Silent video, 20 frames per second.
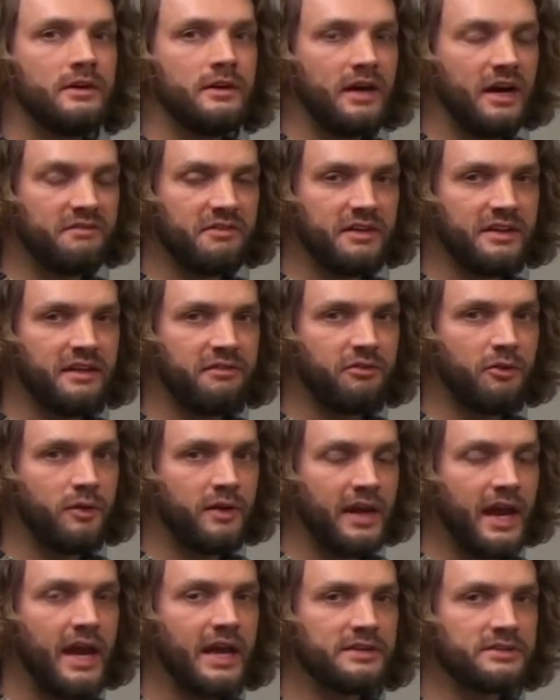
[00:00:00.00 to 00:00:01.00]
of the different
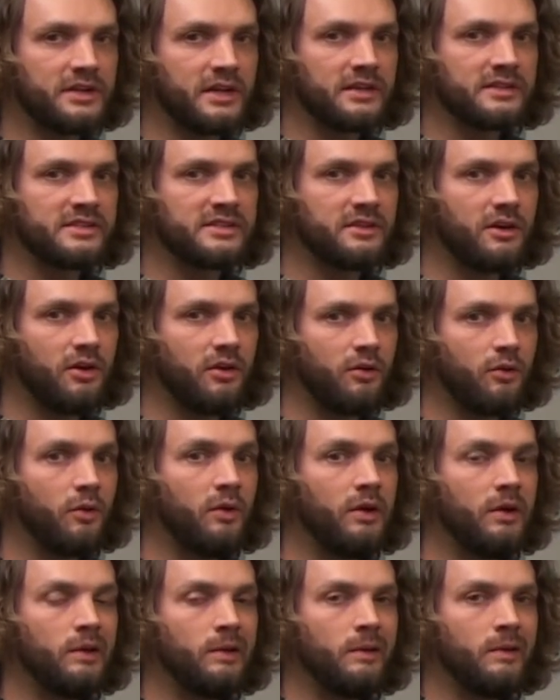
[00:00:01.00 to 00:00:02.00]
reagents, so